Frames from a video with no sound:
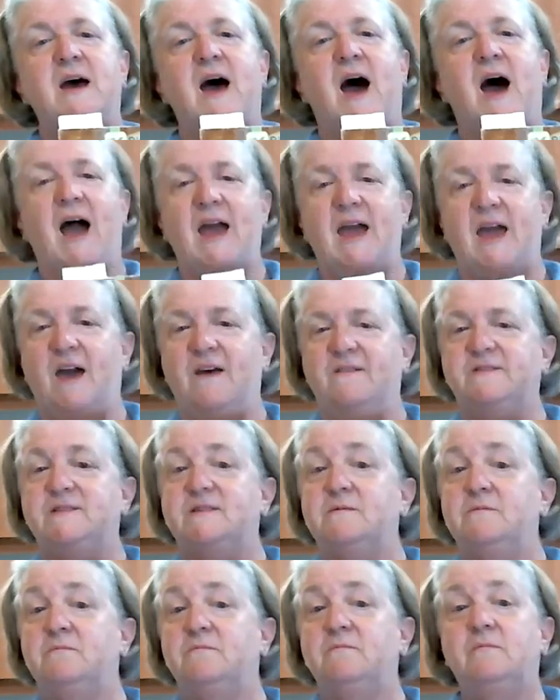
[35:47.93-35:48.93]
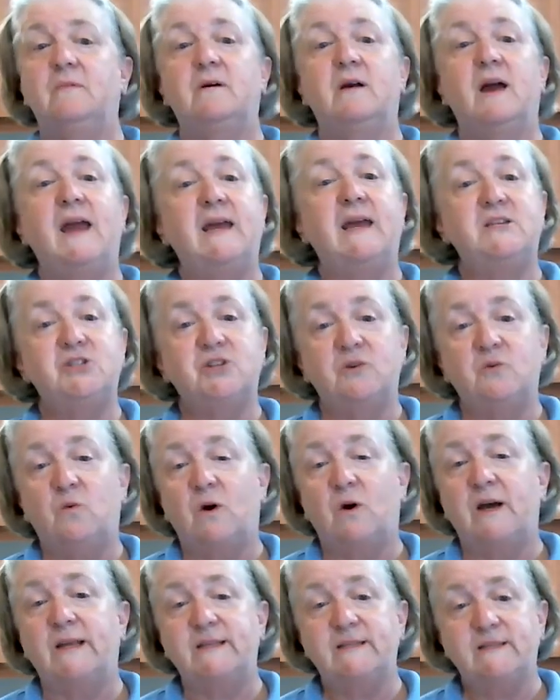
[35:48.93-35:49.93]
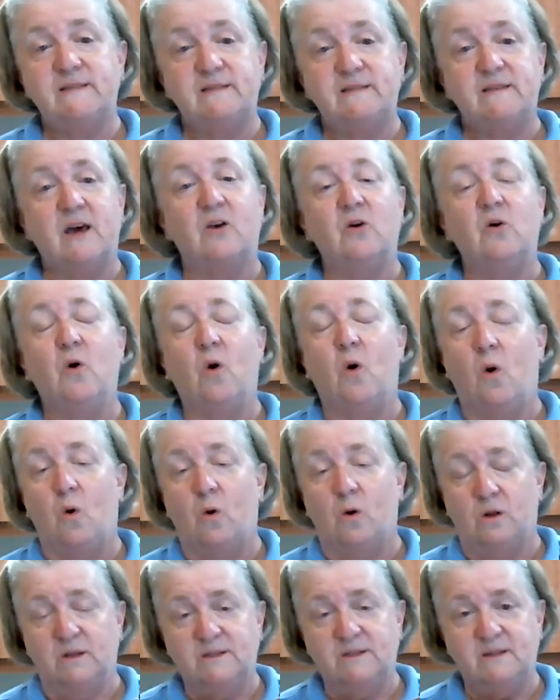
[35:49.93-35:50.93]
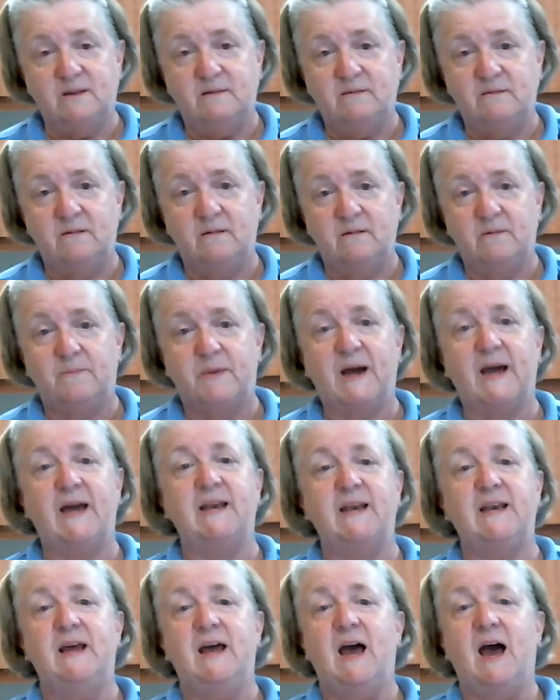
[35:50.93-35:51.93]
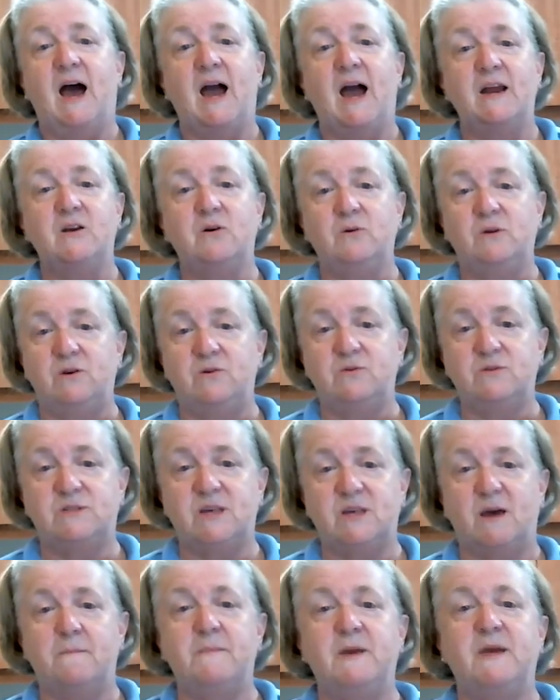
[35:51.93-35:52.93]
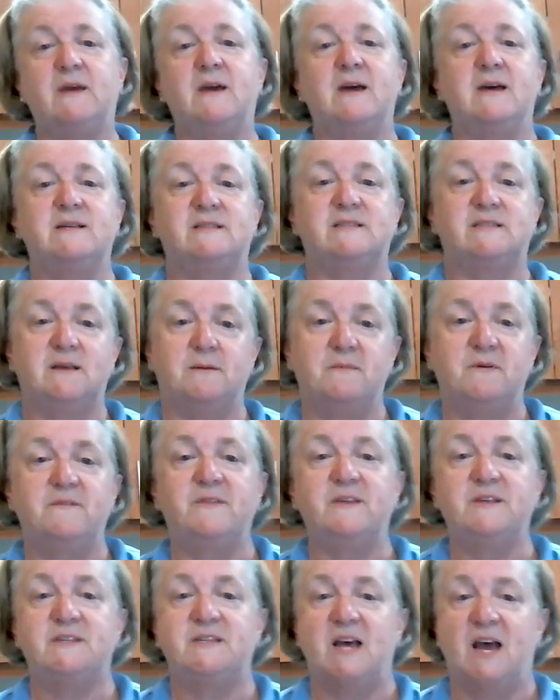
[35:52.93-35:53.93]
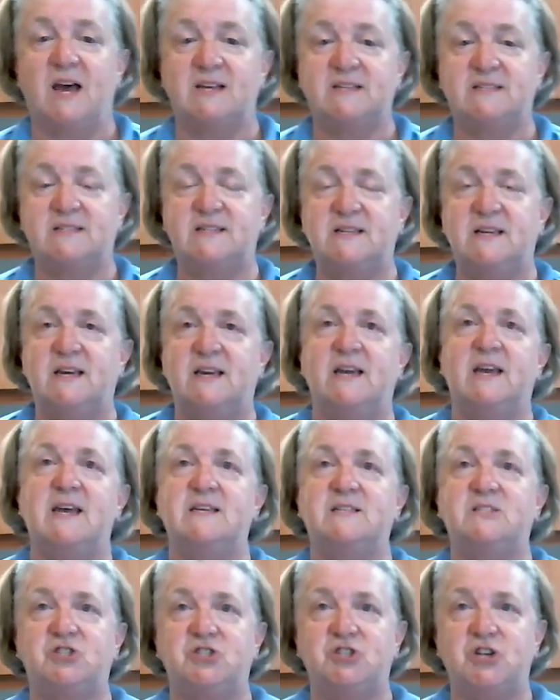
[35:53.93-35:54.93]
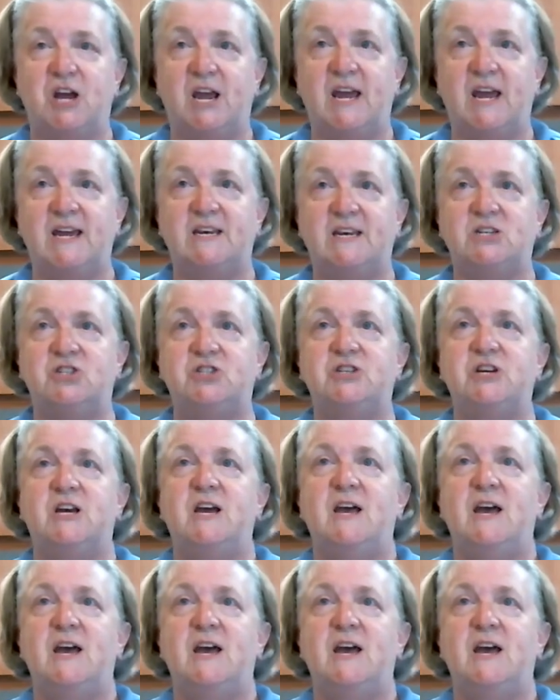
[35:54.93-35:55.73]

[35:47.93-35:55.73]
I have some ancient ones that are old, but I don't use them because some of the testing has changed